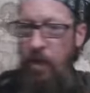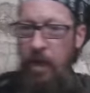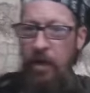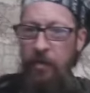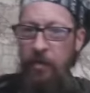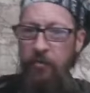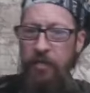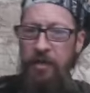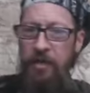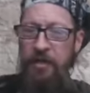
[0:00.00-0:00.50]

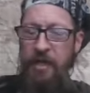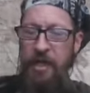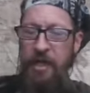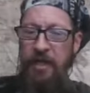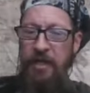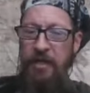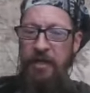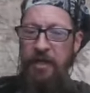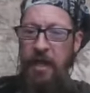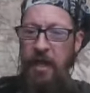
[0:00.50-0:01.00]
Probably
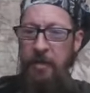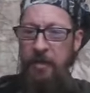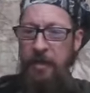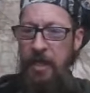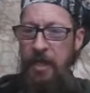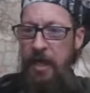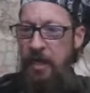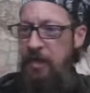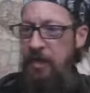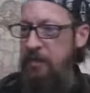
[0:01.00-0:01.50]
rethinking
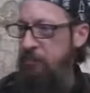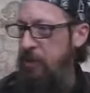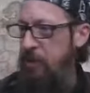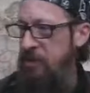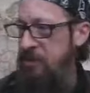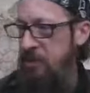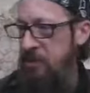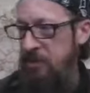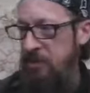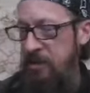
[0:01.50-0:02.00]
having any
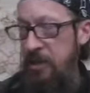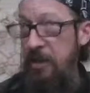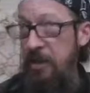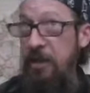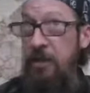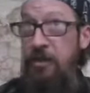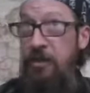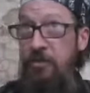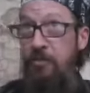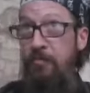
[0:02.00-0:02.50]
business
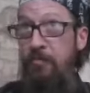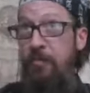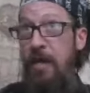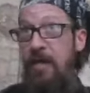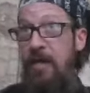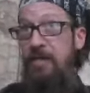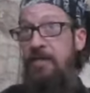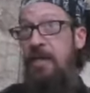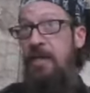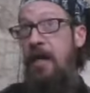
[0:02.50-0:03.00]
dealings with
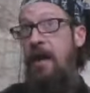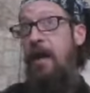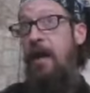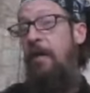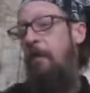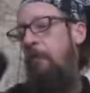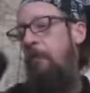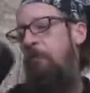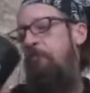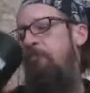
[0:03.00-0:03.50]
Mad
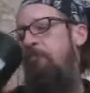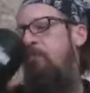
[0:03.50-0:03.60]
Zack.